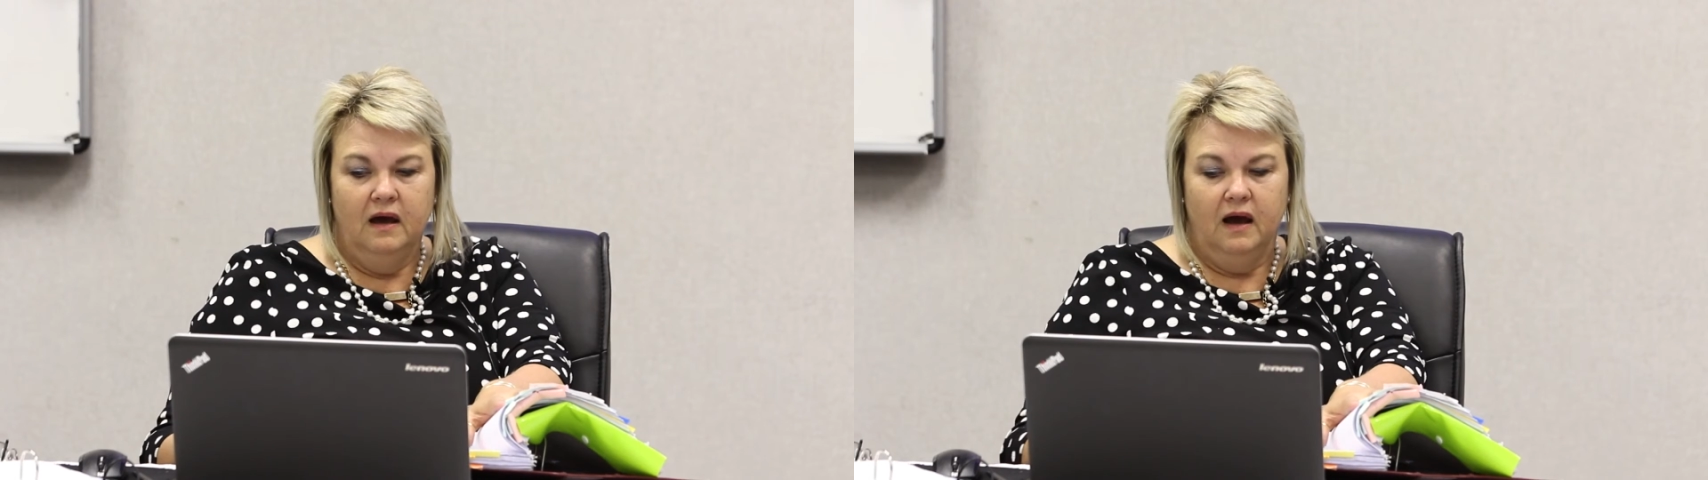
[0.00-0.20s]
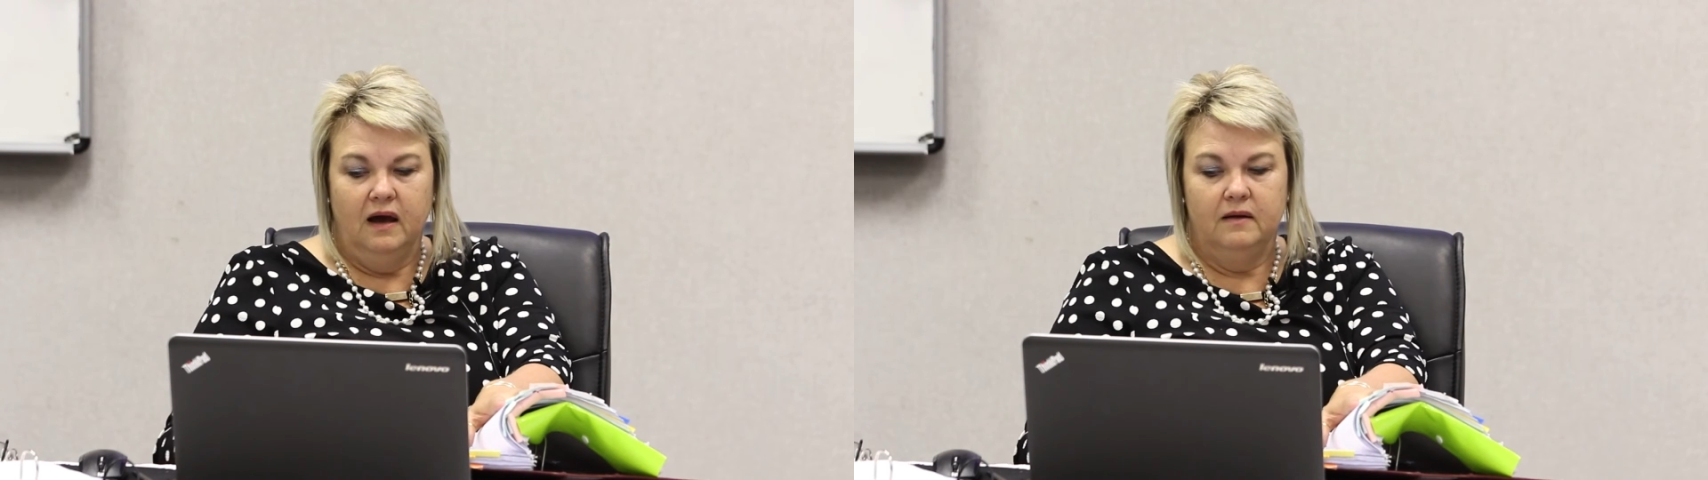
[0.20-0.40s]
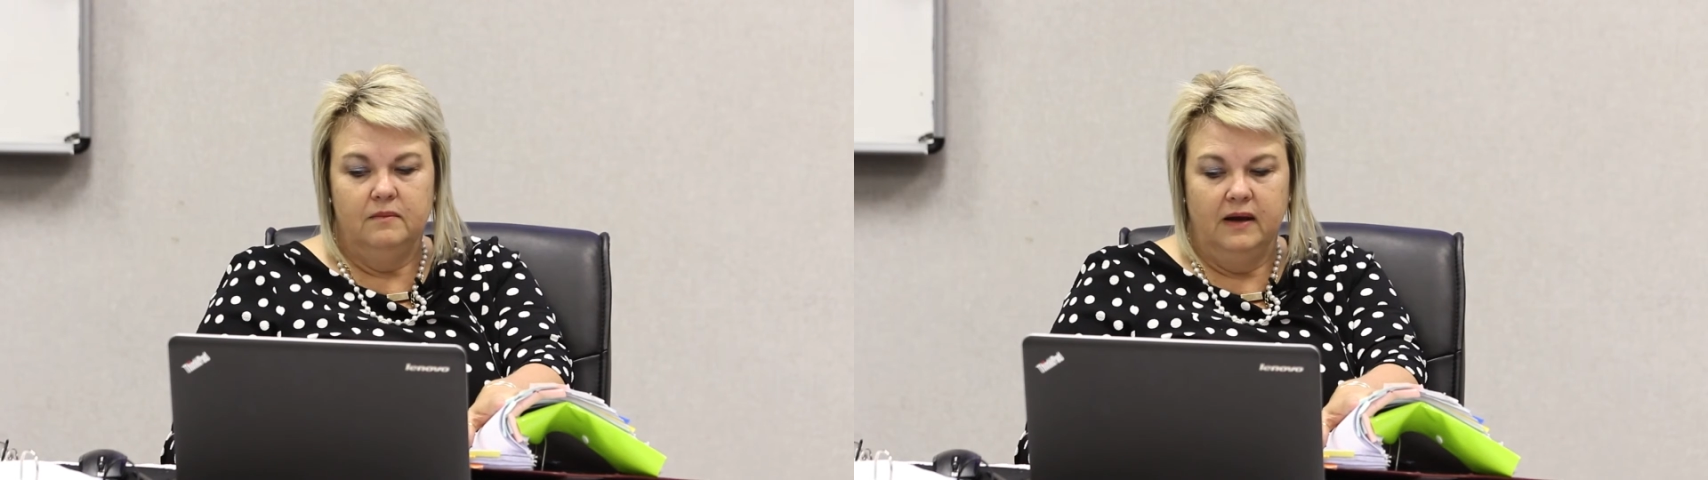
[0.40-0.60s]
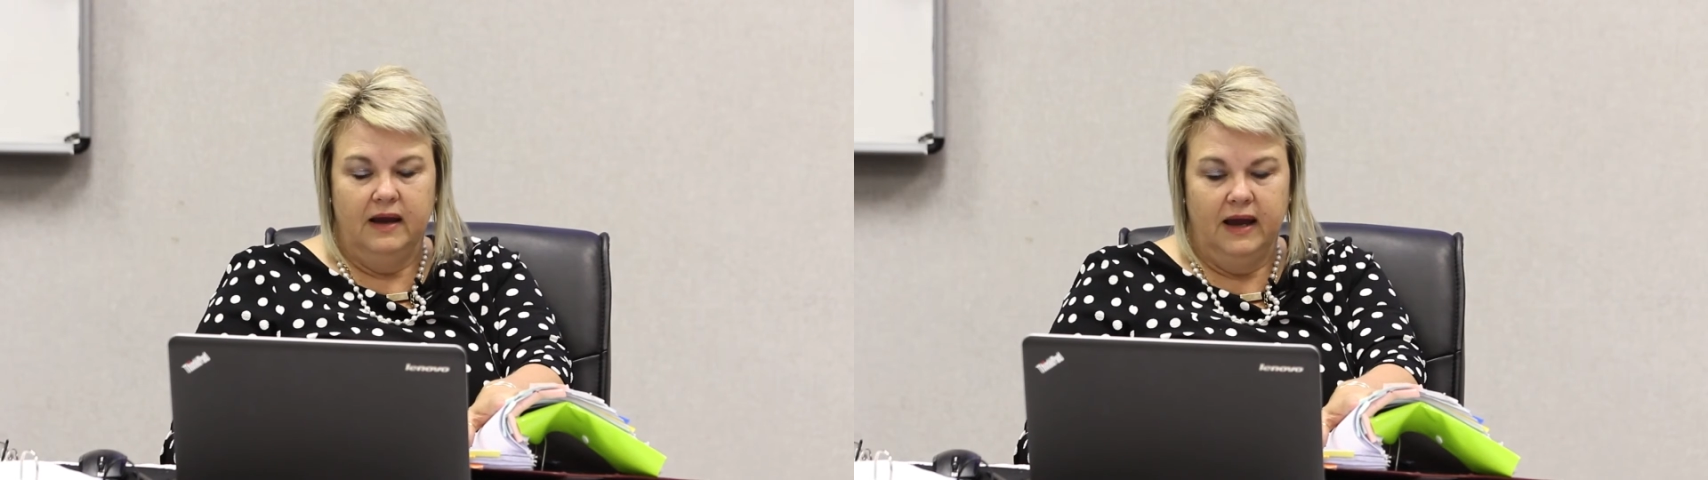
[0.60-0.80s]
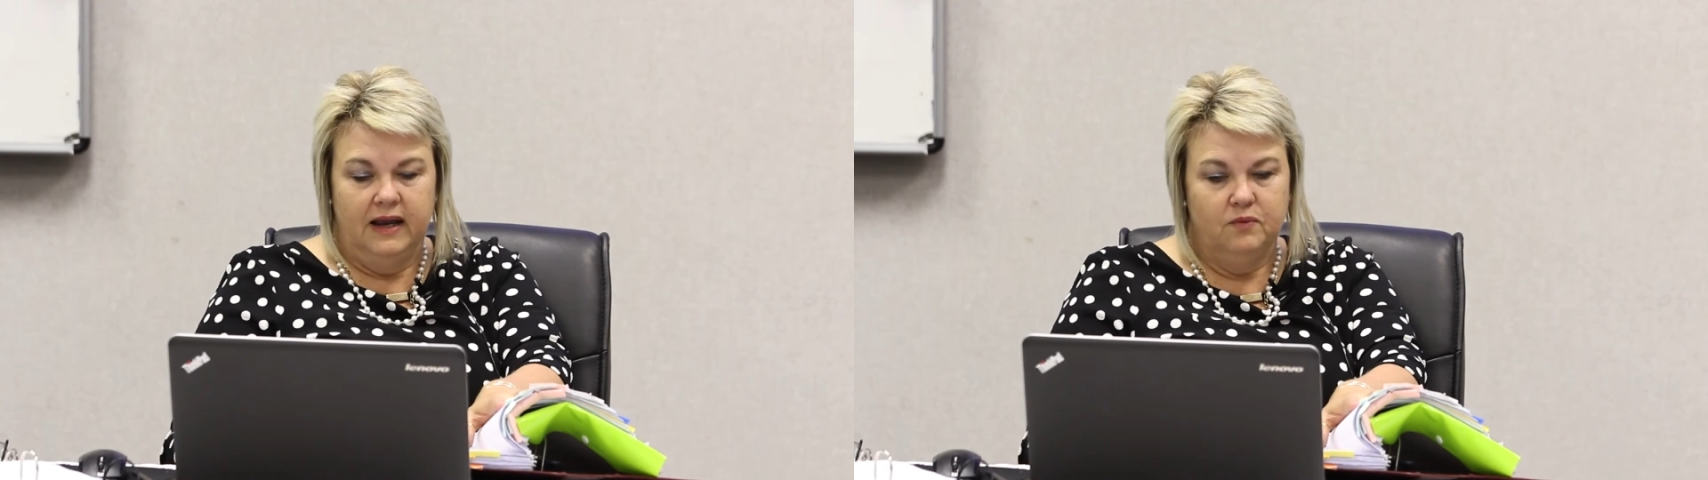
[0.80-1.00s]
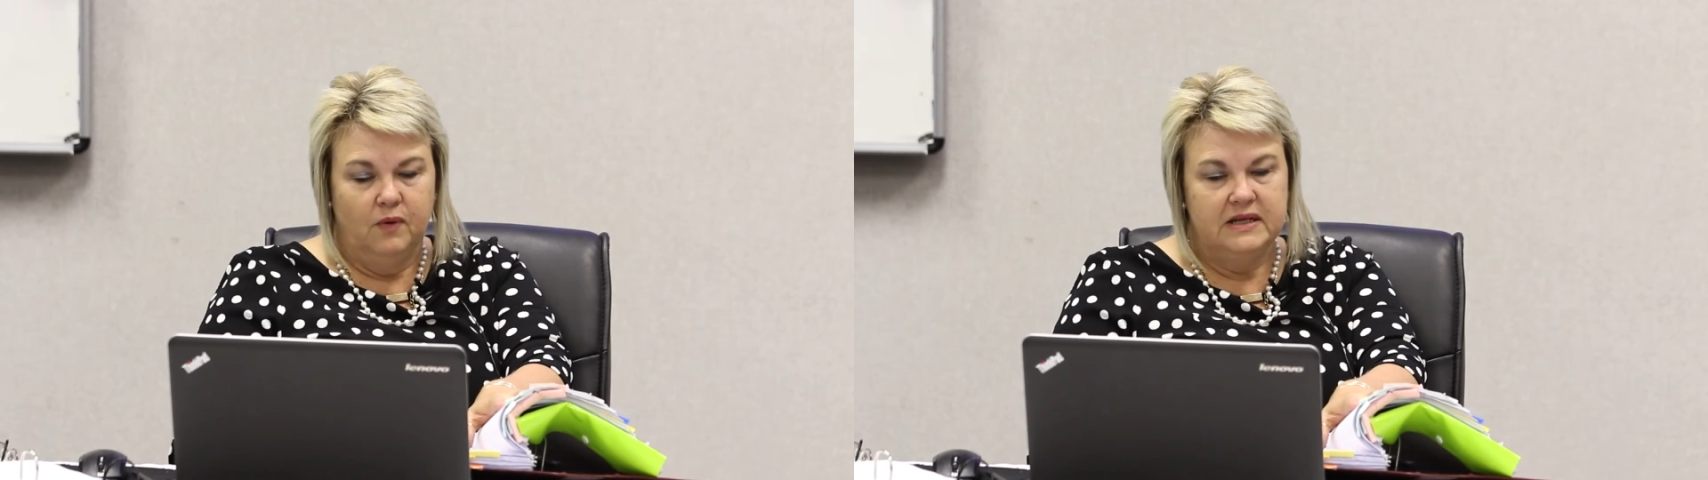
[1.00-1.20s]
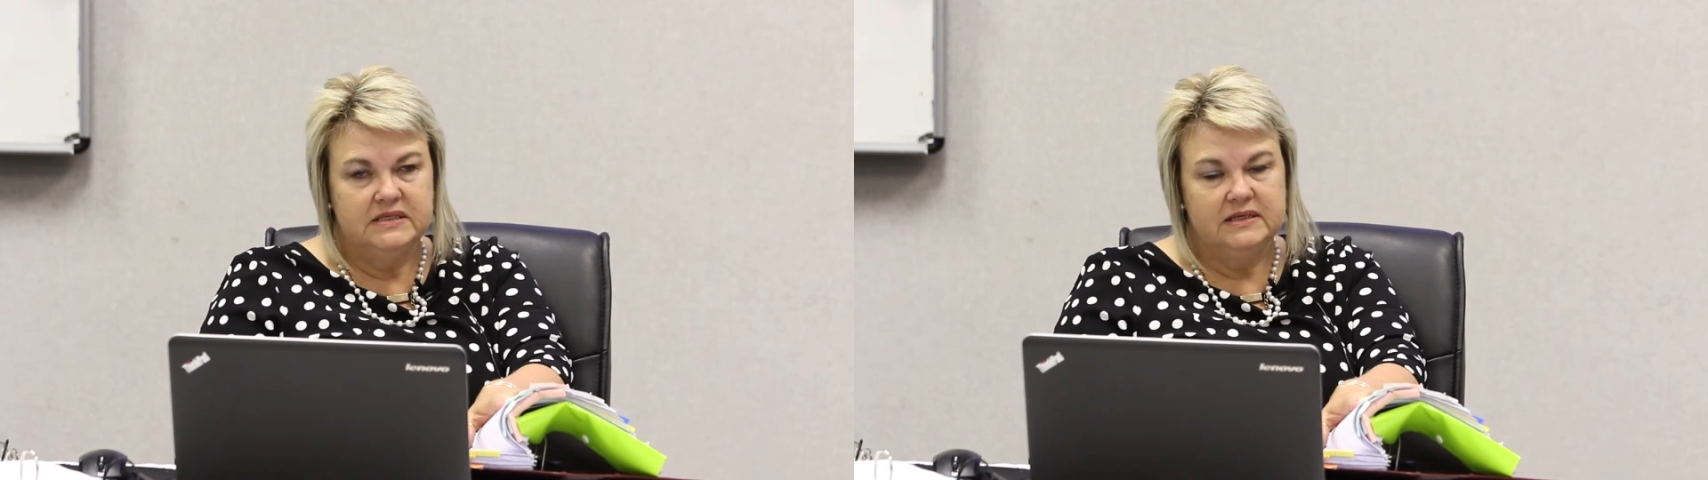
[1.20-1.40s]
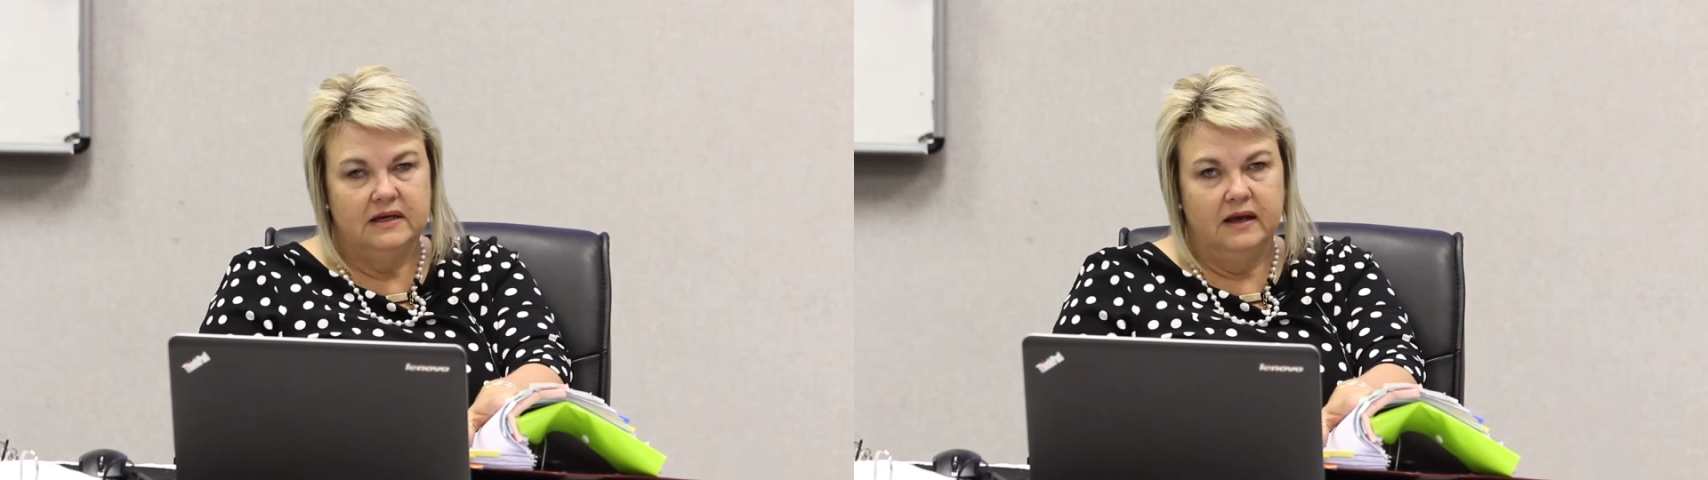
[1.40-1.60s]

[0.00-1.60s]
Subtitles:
And once